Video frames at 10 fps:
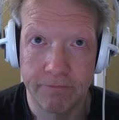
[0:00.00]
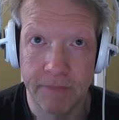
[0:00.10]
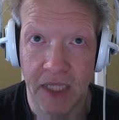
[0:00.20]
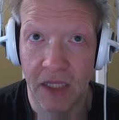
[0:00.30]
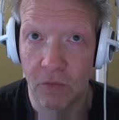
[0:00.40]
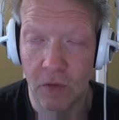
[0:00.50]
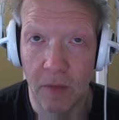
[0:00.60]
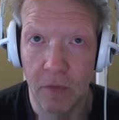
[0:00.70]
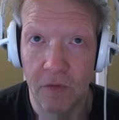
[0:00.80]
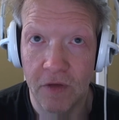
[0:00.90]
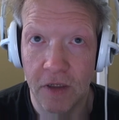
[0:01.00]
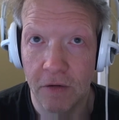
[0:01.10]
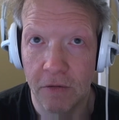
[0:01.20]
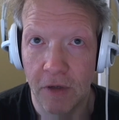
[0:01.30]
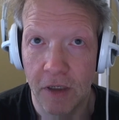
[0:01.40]
That's what I'm using it
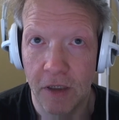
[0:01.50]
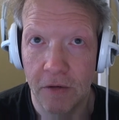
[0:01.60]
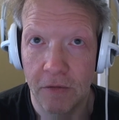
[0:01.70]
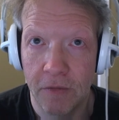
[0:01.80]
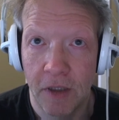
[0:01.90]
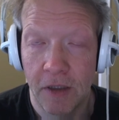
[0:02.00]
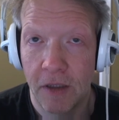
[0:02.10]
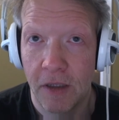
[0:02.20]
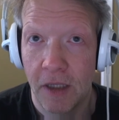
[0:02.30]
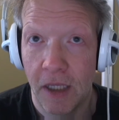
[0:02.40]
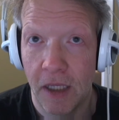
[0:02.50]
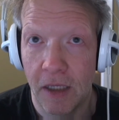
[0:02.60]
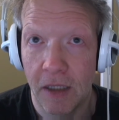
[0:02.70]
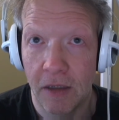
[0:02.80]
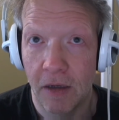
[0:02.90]
on right now,
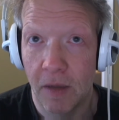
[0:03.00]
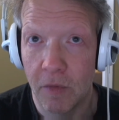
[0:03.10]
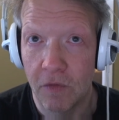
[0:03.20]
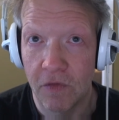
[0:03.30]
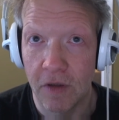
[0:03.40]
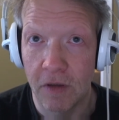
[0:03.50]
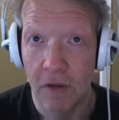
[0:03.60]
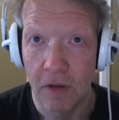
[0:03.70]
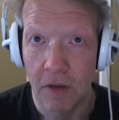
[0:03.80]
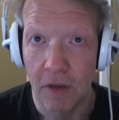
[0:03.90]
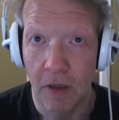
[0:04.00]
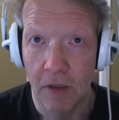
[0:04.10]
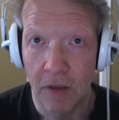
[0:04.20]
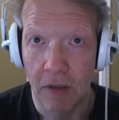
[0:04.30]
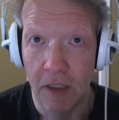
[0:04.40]
and I'm using
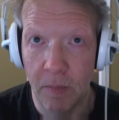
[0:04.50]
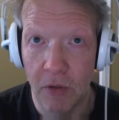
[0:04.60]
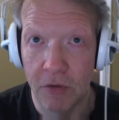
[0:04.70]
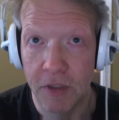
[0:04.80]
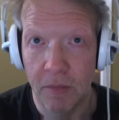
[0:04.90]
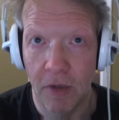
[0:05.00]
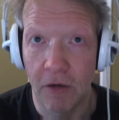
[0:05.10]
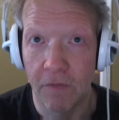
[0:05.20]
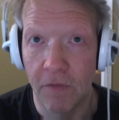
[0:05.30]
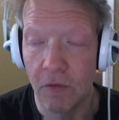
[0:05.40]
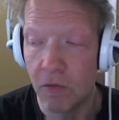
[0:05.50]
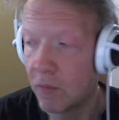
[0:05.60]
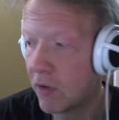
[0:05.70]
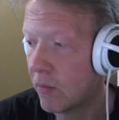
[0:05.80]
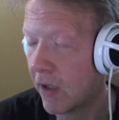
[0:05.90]
not the built-in microphone,
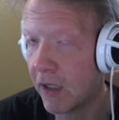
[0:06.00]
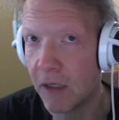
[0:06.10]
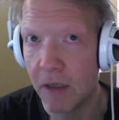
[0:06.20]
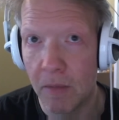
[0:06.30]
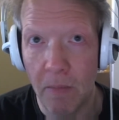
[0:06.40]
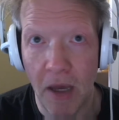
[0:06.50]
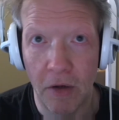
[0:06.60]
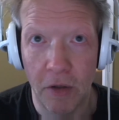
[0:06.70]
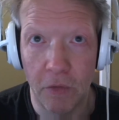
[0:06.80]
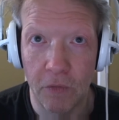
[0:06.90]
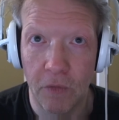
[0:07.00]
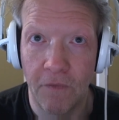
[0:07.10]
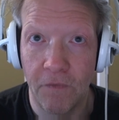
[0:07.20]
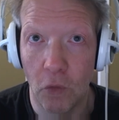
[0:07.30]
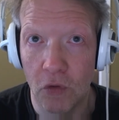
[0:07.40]
but my Mano
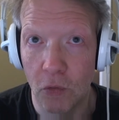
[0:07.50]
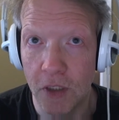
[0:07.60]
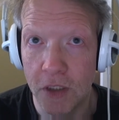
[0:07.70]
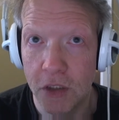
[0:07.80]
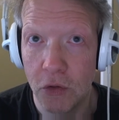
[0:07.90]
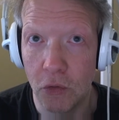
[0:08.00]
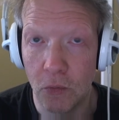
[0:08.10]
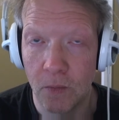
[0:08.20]
422.